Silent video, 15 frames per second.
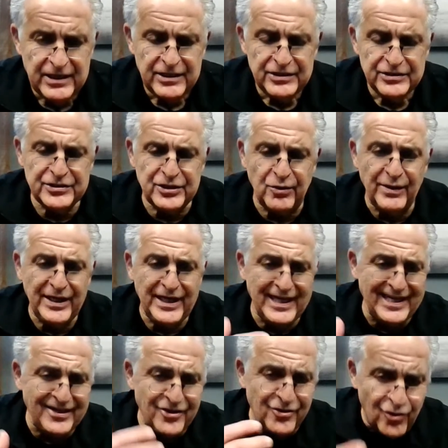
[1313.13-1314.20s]
So
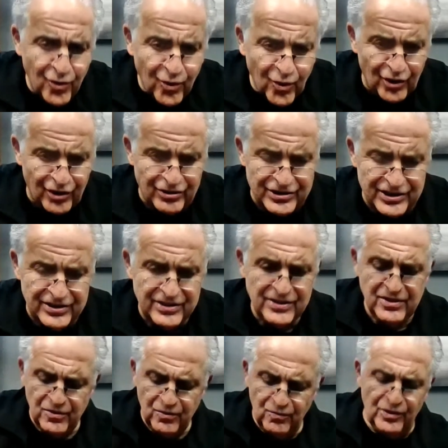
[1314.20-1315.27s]
in court,
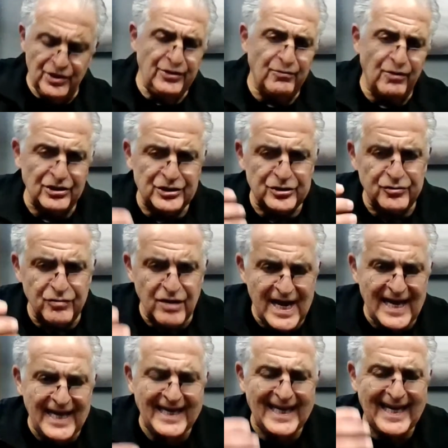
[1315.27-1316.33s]
when you are
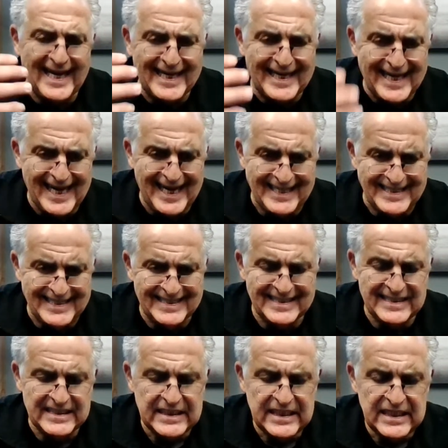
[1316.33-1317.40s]
trying a
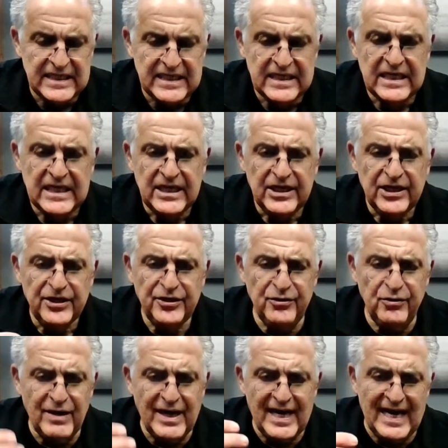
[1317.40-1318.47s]
case,
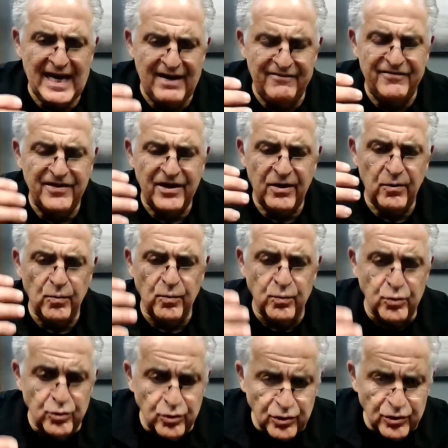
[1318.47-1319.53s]
you have
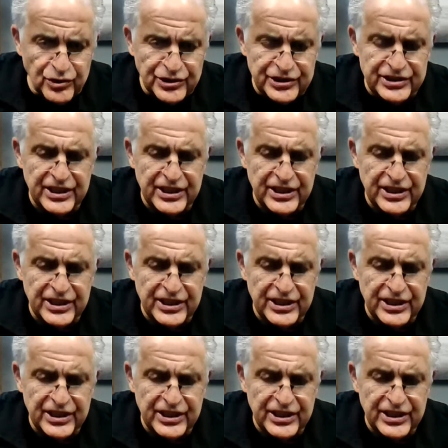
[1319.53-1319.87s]
rules